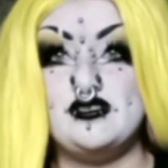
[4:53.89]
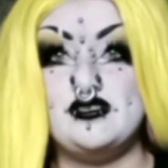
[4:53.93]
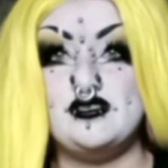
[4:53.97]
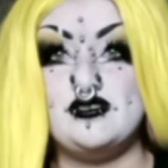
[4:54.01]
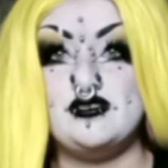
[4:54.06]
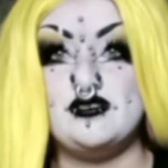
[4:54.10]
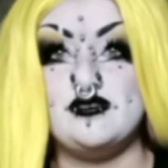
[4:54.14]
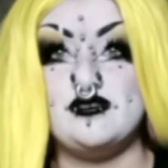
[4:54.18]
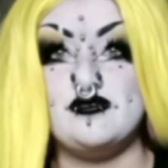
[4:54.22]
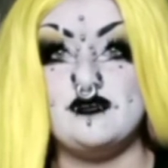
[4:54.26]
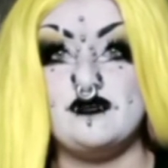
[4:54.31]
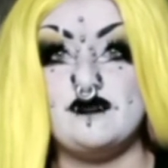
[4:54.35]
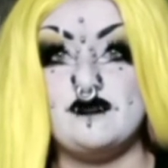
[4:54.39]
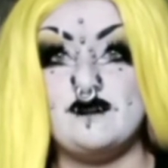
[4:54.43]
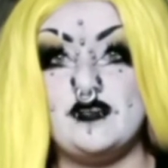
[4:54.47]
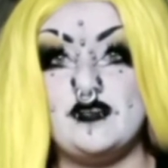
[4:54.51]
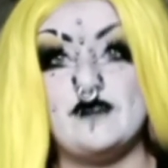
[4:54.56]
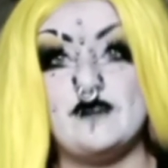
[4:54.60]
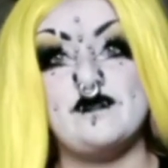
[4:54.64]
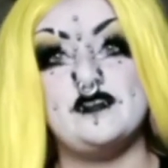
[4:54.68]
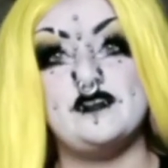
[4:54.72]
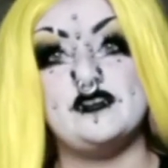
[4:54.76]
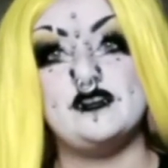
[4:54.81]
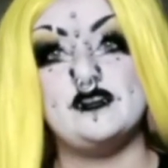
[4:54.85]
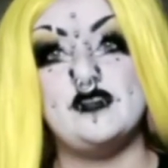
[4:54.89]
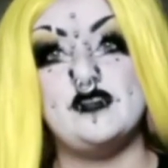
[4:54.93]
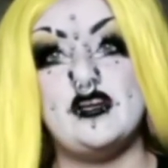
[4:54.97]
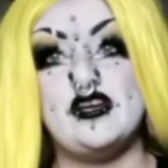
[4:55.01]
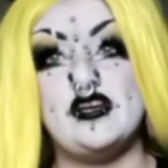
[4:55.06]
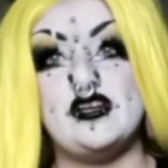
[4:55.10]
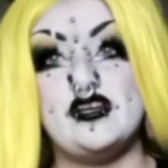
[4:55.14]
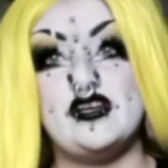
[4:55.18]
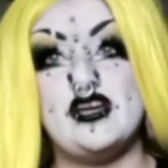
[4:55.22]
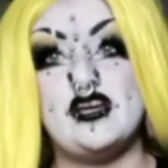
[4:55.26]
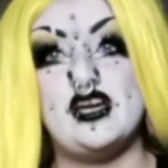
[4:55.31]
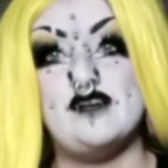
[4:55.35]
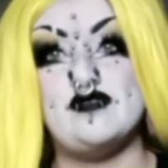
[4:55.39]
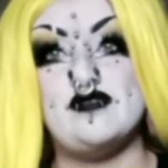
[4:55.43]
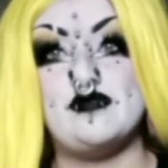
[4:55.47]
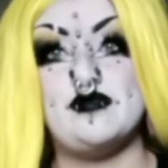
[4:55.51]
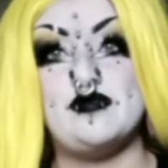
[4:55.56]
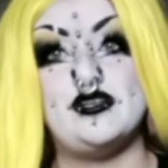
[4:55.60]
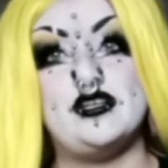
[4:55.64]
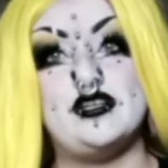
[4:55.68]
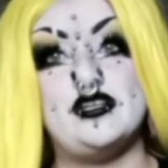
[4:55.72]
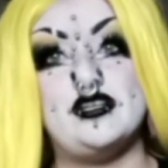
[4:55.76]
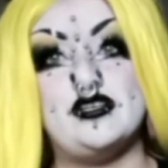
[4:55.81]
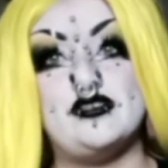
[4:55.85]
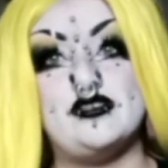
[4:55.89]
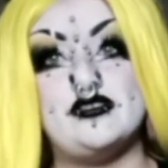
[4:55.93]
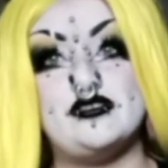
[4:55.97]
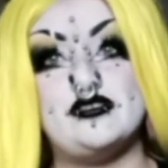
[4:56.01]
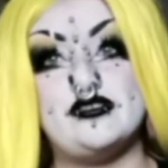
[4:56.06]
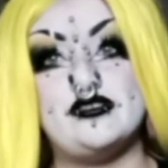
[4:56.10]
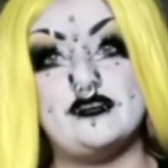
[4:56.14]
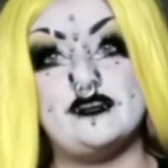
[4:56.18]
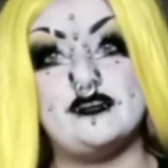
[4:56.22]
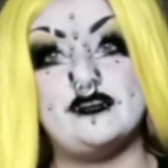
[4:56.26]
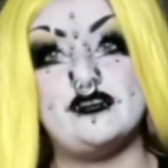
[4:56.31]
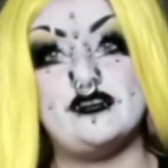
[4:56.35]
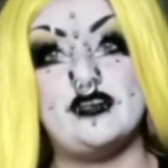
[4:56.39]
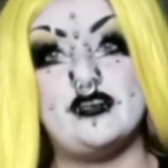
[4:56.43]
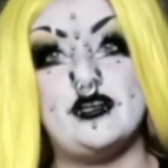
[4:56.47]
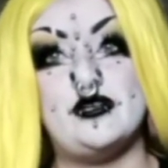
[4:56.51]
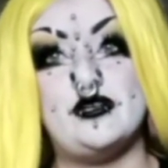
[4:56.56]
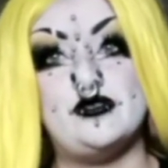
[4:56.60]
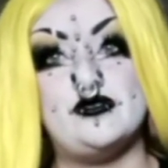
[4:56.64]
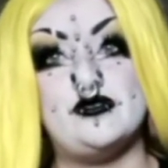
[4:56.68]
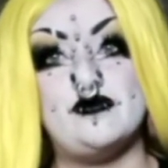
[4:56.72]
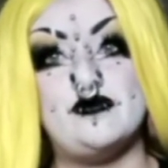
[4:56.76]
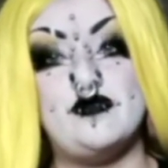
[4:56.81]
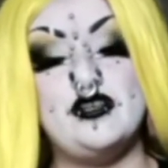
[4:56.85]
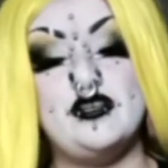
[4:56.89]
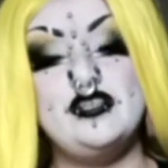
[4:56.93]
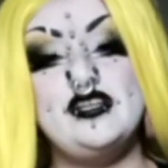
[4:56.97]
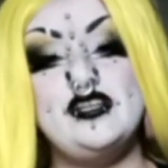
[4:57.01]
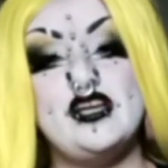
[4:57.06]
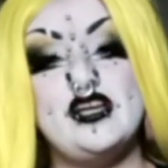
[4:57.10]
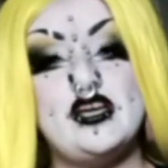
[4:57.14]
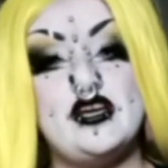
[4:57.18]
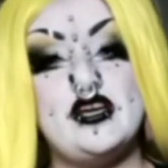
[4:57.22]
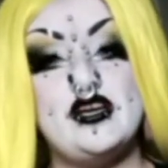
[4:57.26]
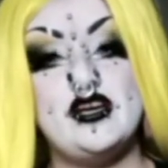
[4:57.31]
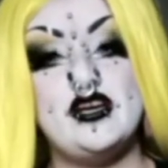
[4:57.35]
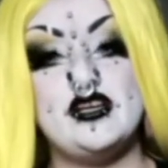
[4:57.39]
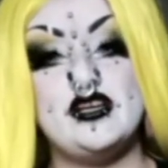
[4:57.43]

So if I feel like having my hair a certain color one day,